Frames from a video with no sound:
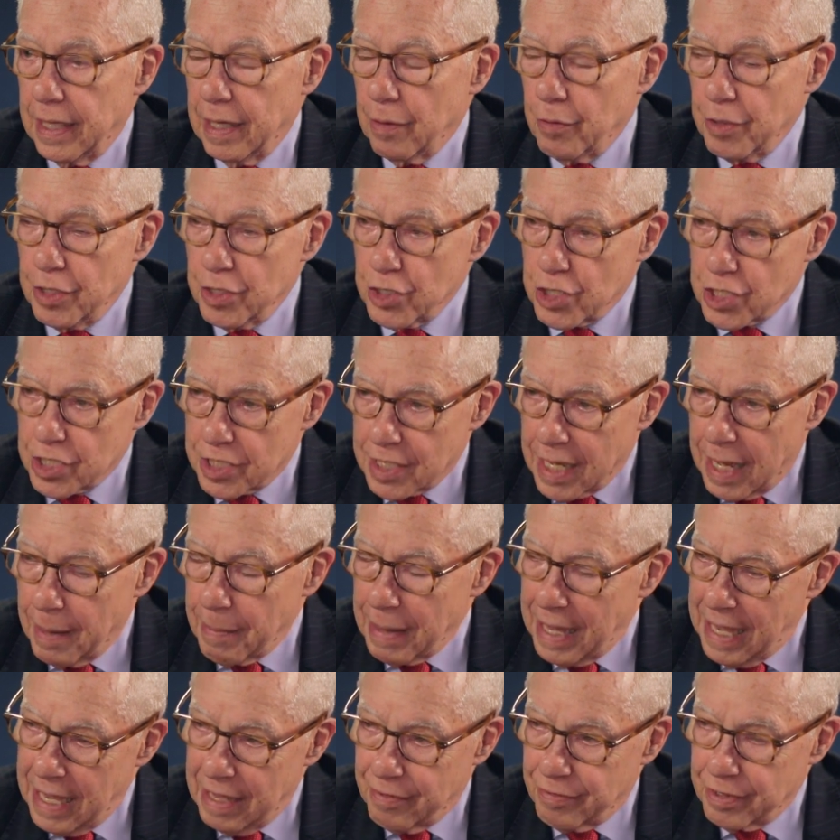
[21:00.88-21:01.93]
And when you
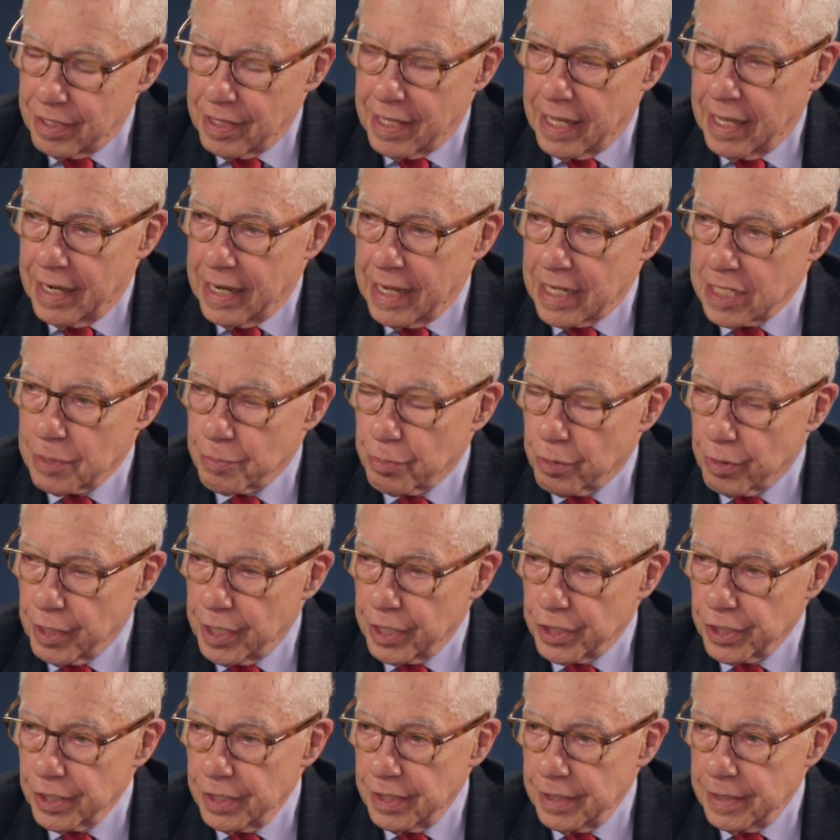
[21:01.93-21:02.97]
stop having that
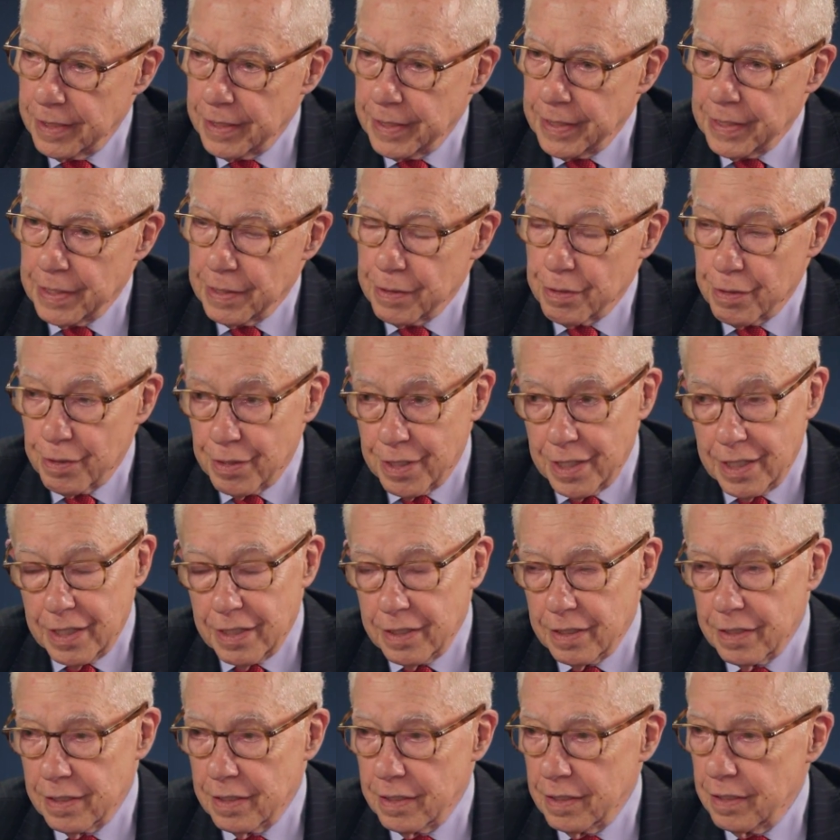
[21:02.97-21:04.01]
aspiration,
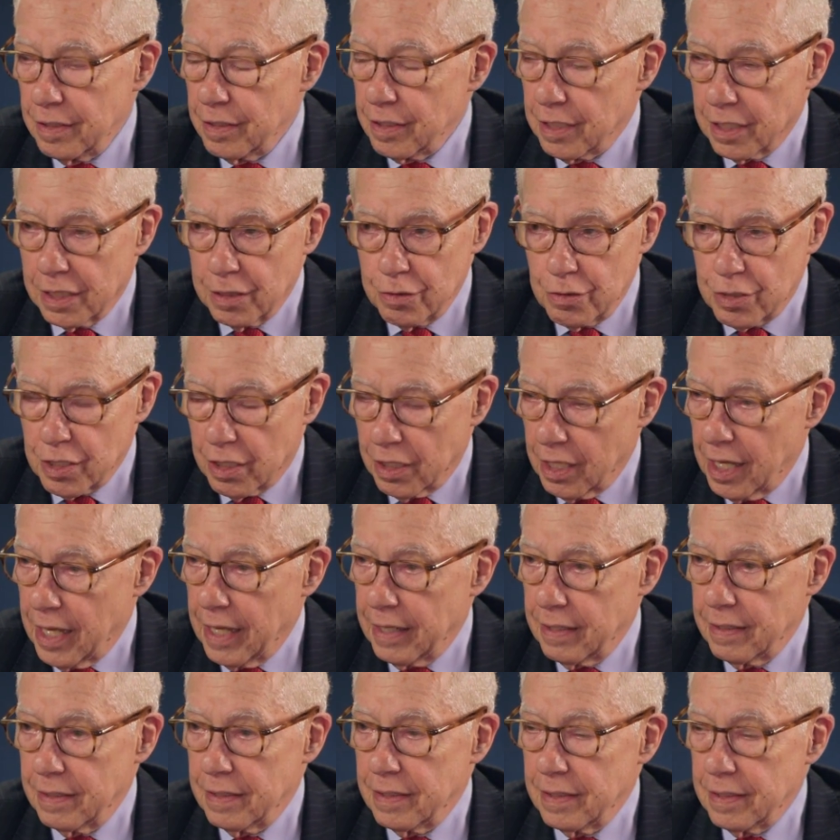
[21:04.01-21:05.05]
then you're going to lose a
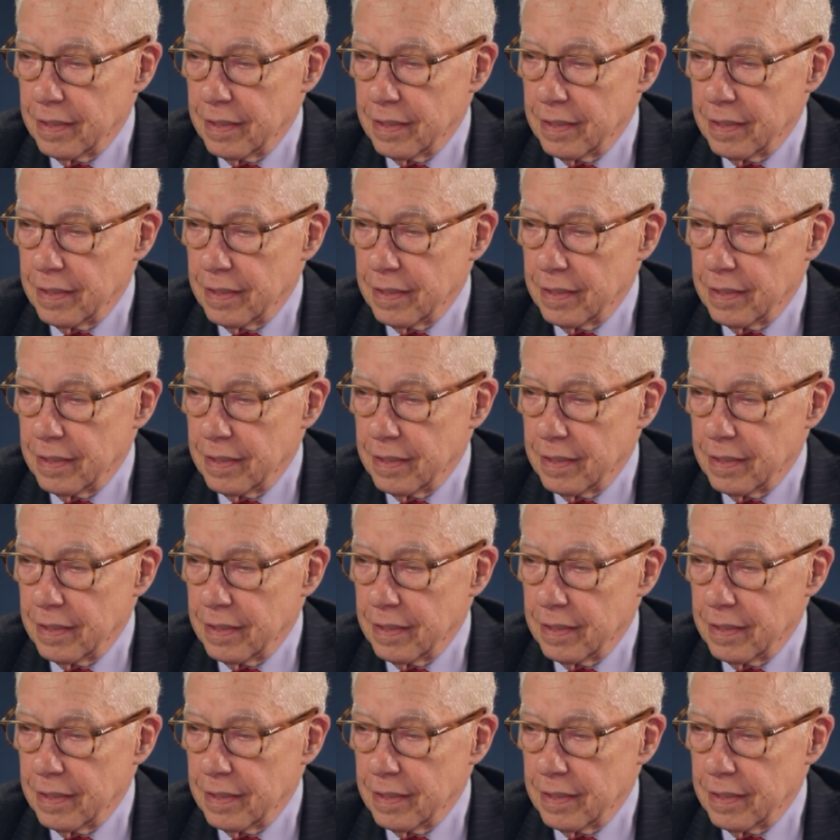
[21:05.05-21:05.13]
lot